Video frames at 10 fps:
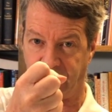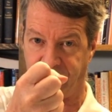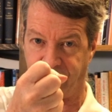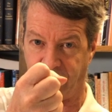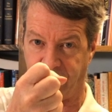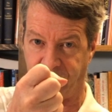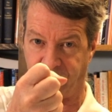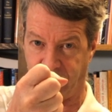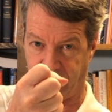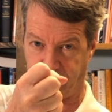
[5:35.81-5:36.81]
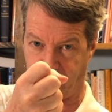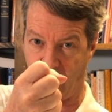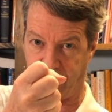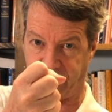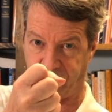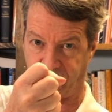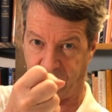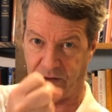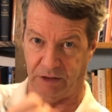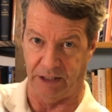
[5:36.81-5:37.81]
of of a promise
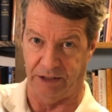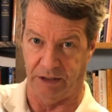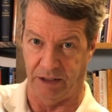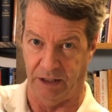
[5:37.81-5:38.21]
that